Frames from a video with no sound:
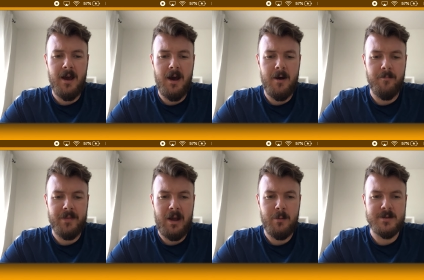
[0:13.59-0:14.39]

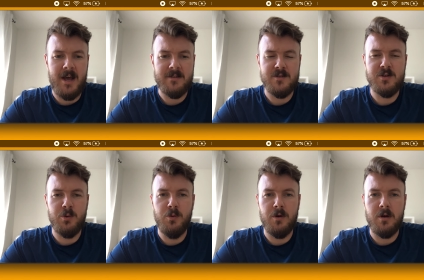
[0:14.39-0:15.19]
I was at the
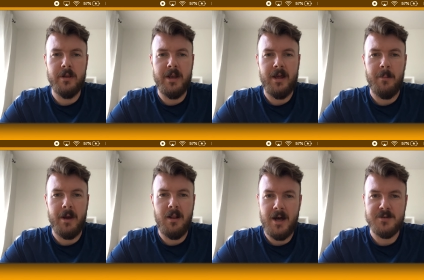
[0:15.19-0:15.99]
school cleaning out my
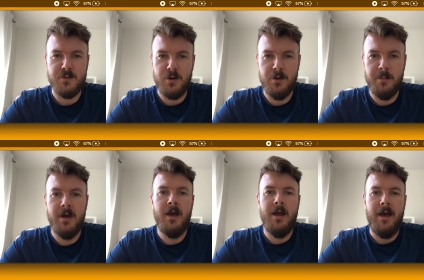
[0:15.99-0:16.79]
classroom
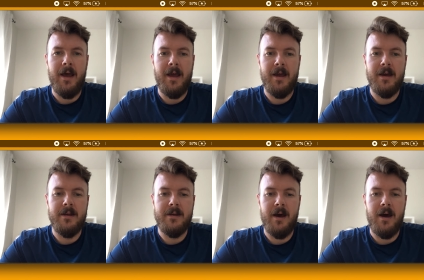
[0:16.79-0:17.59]
and